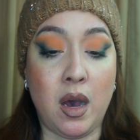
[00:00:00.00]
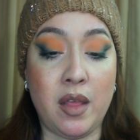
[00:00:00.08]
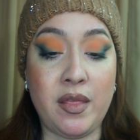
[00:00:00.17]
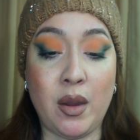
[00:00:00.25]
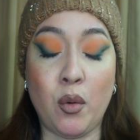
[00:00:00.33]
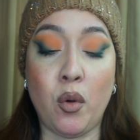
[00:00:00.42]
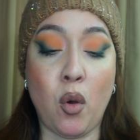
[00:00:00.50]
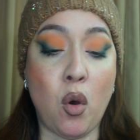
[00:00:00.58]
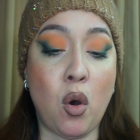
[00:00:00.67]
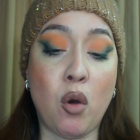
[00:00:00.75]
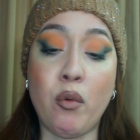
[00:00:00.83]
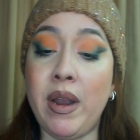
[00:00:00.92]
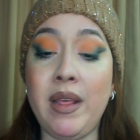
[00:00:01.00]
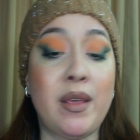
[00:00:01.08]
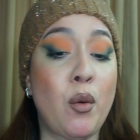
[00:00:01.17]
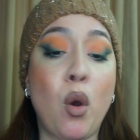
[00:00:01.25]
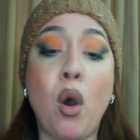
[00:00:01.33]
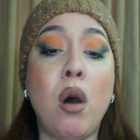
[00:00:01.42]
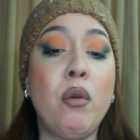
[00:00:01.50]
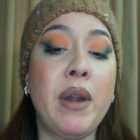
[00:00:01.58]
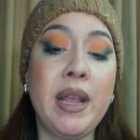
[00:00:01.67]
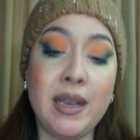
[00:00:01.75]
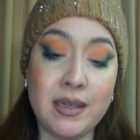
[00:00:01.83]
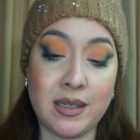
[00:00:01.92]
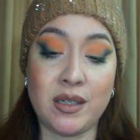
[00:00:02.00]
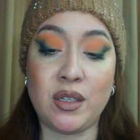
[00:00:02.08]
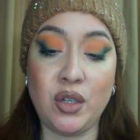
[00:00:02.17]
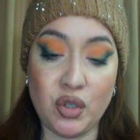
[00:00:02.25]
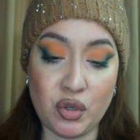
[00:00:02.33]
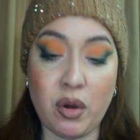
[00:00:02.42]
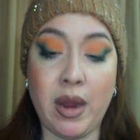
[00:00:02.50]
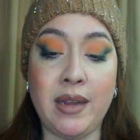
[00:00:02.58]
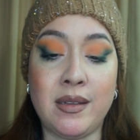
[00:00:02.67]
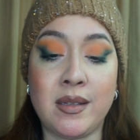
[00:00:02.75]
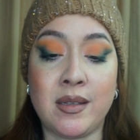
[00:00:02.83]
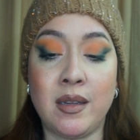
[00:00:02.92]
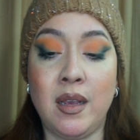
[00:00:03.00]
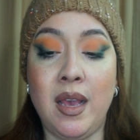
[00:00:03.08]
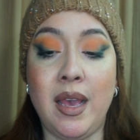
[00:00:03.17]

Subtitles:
There were already existing traits.